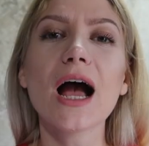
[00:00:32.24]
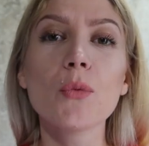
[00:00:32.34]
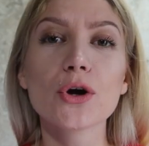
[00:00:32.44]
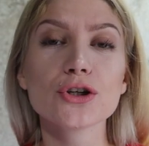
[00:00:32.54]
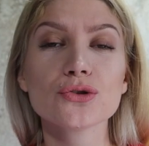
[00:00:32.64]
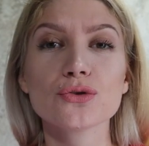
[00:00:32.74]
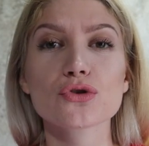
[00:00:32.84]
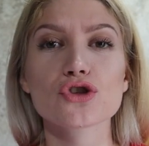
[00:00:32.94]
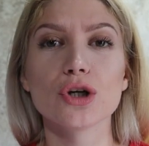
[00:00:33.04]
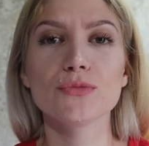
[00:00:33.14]
I wanted to do
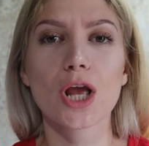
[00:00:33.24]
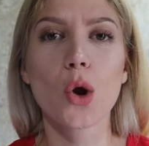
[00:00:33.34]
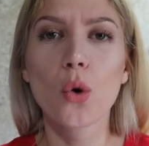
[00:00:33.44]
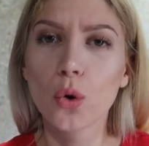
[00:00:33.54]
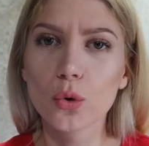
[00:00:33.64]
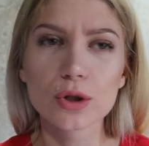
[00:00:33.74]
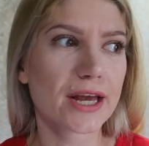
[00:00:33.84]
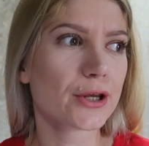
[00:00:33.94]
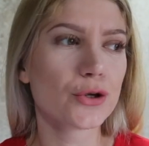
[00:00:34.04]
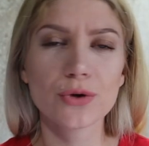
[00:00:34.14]
something cool
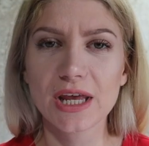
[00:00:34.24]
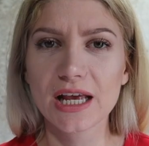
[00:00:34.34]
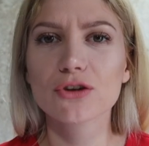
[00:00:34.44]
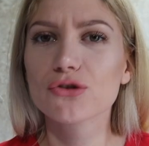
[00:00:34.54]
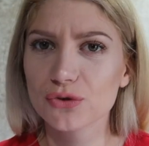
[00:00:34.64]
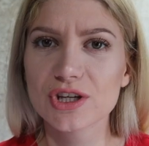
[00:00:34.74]
and unique to